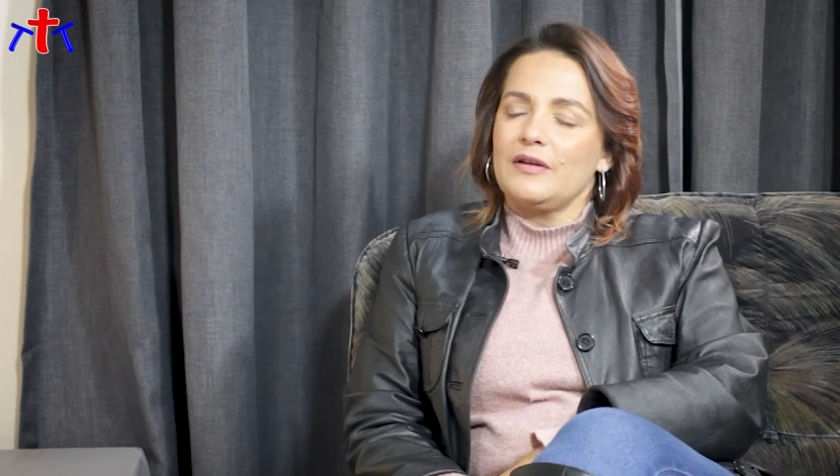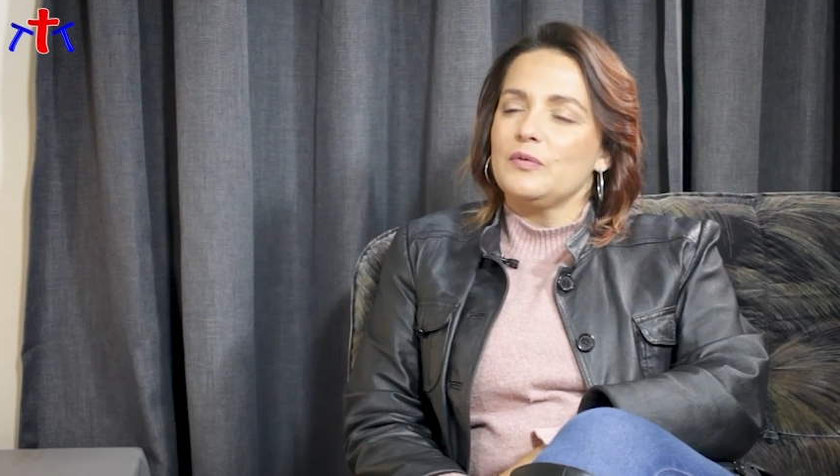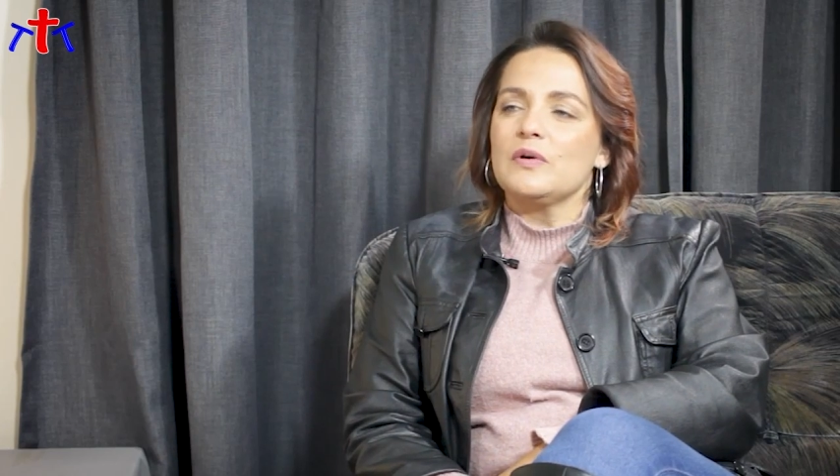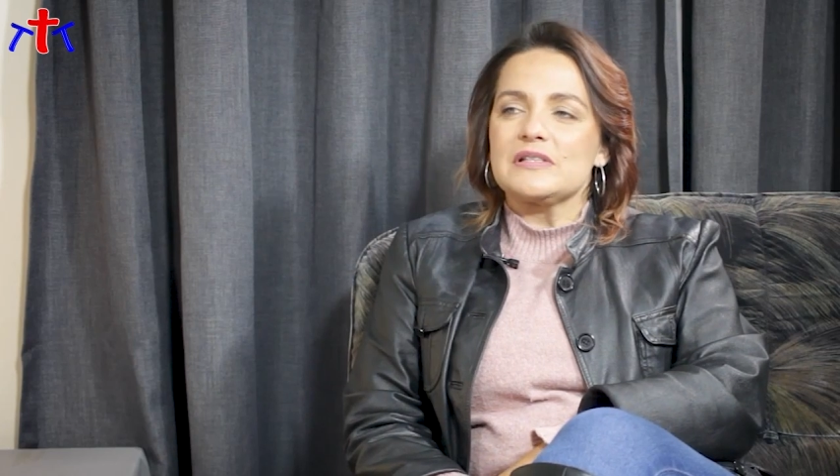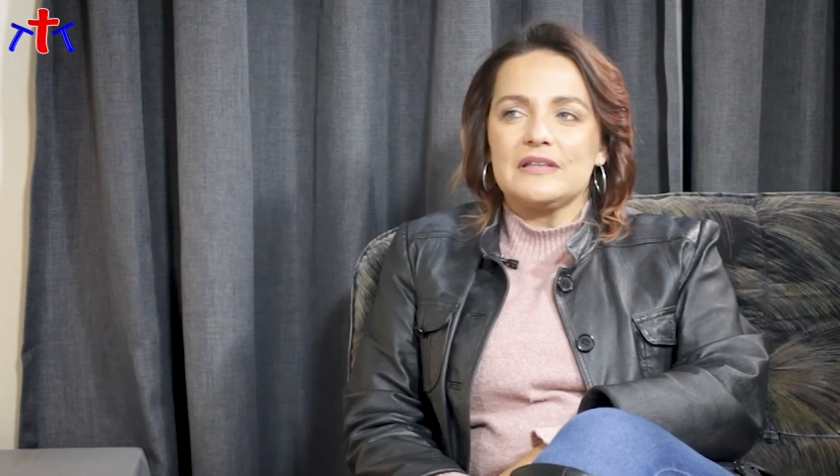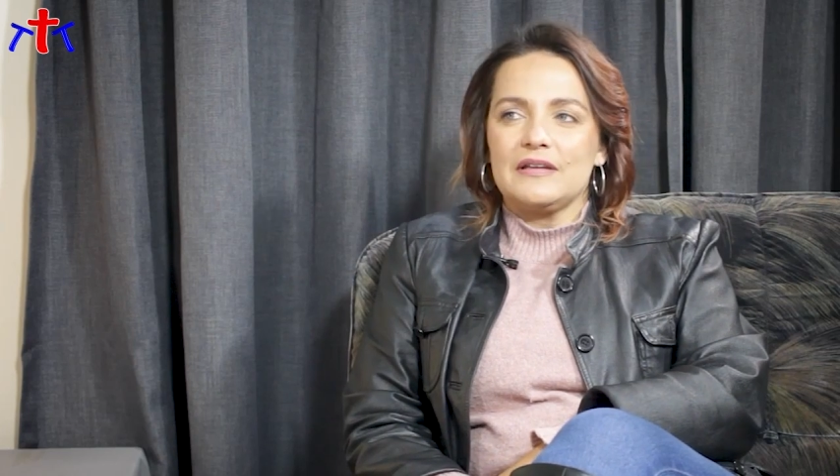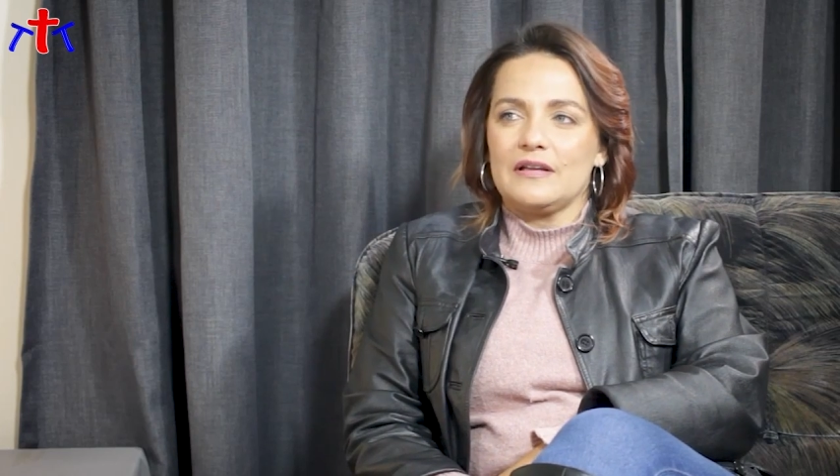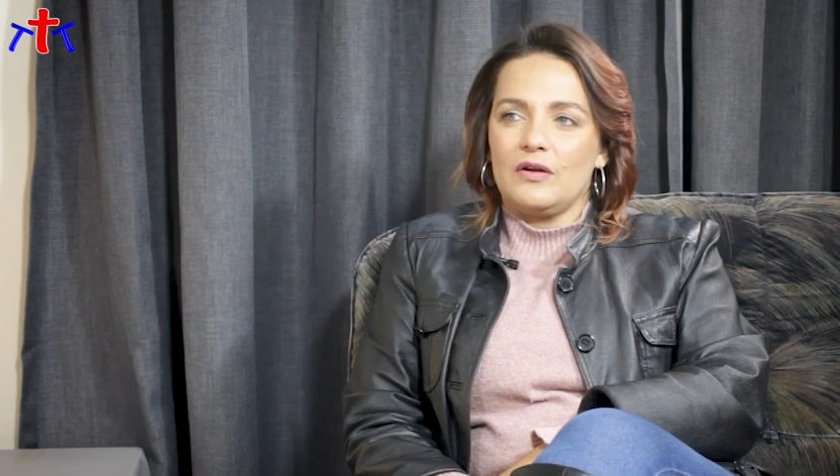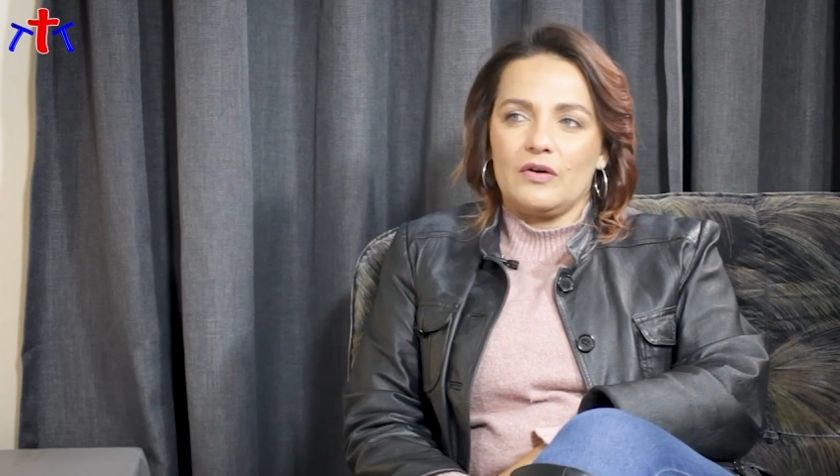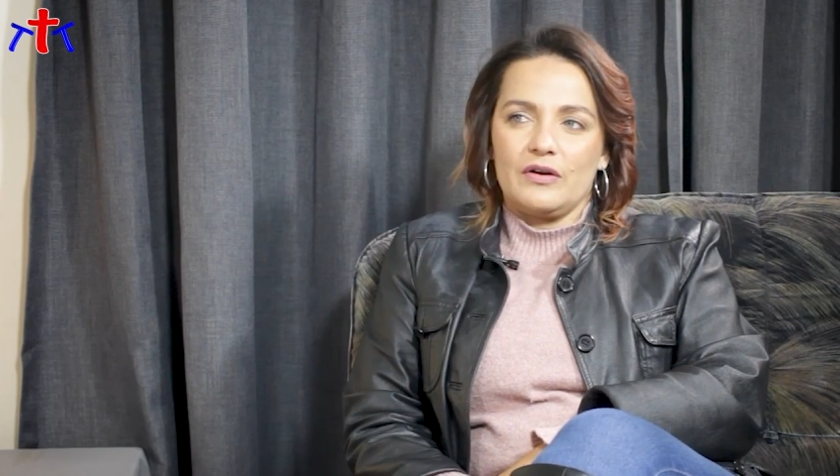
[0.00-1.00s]
and it wasn't
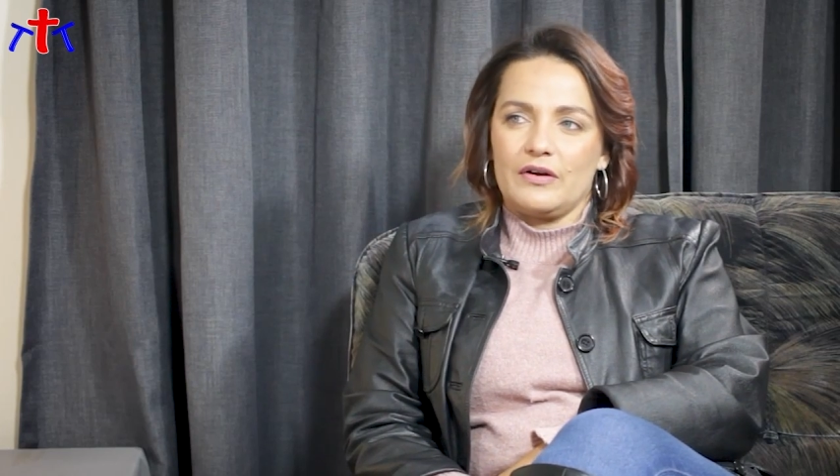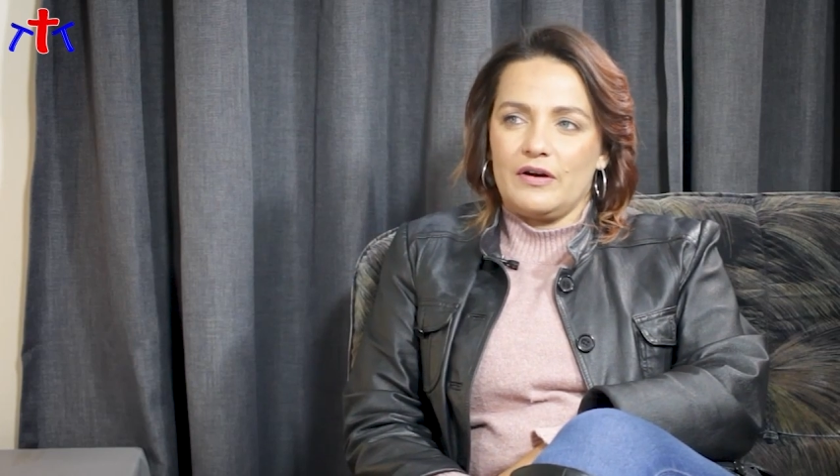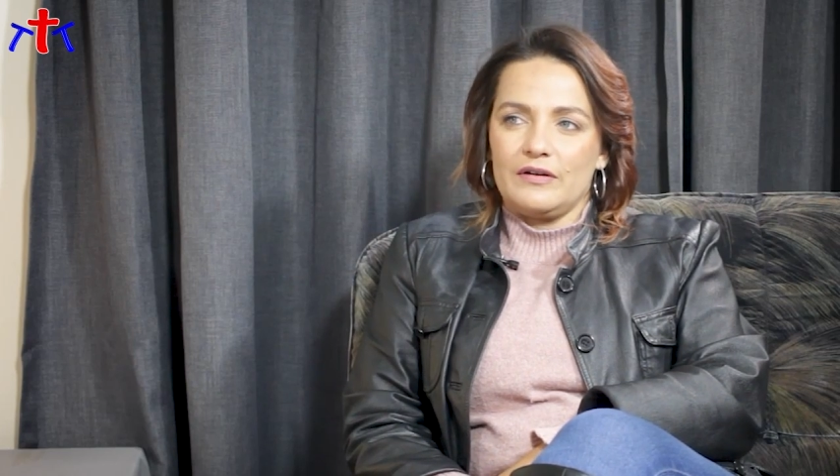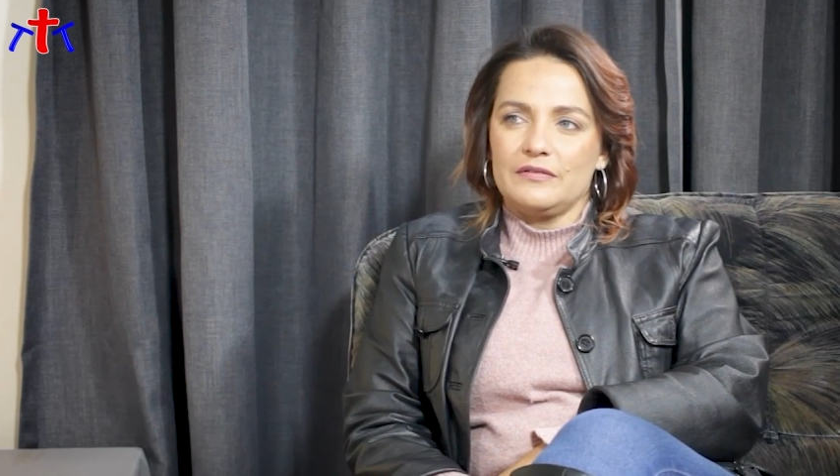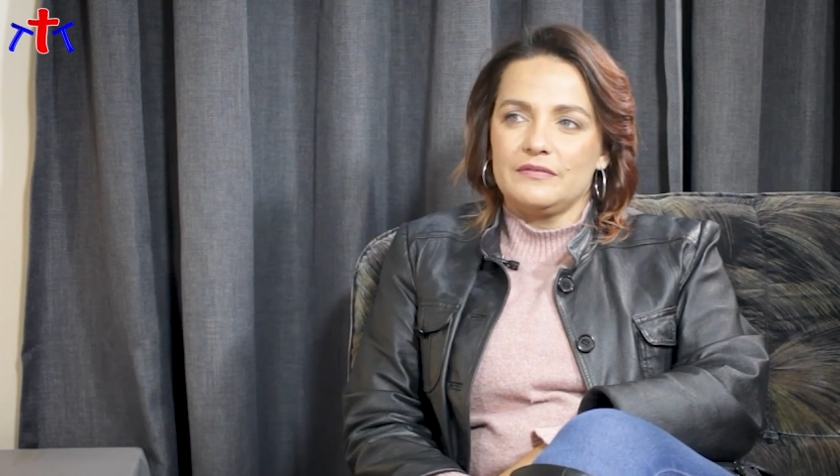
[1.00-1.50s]
that long ago,